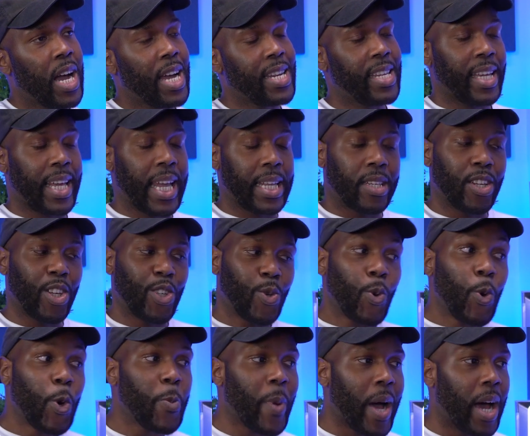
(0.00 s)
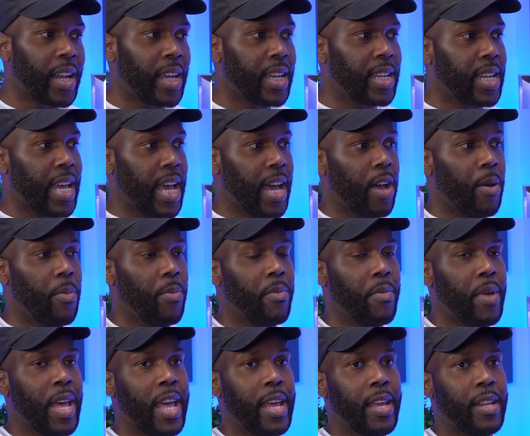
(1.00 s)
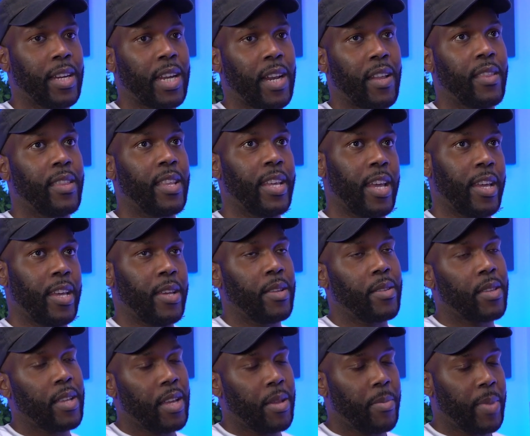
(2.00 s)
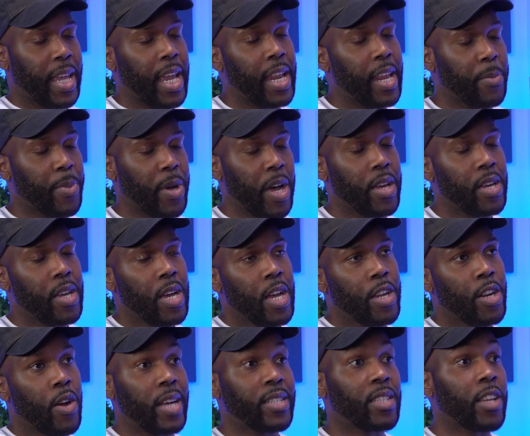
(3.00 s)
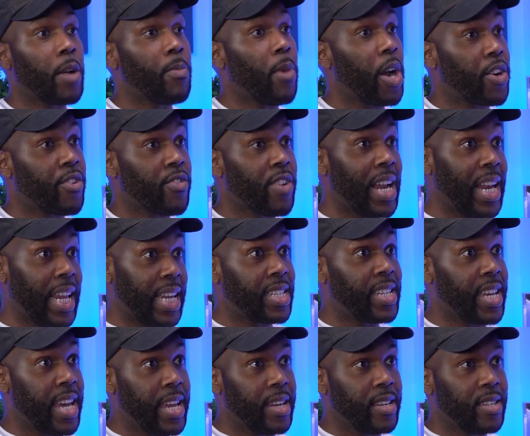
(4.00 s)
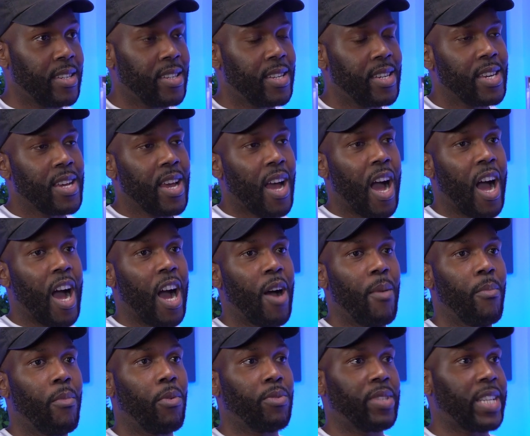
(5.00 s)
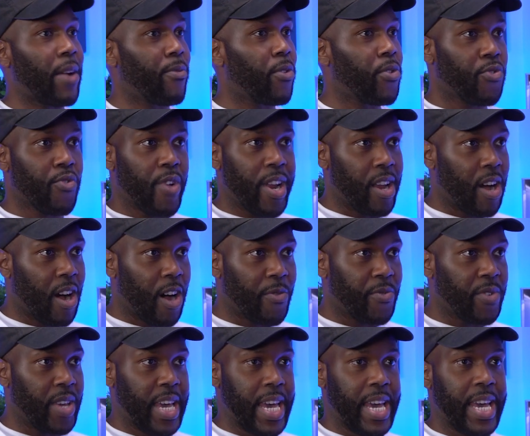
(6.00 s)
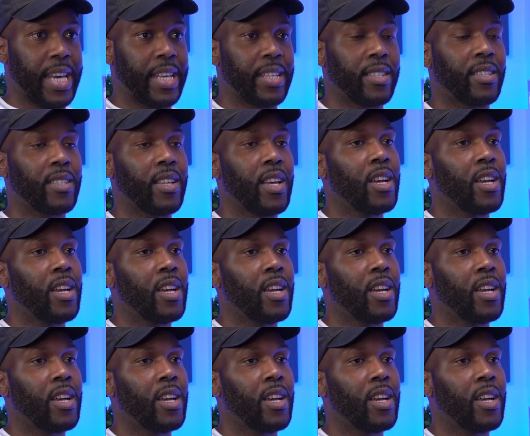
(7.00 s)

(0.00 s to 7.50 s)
didn't get to talk about it in kind of the beginning, but I started my career at LinkedIn, was there for 3.5 years,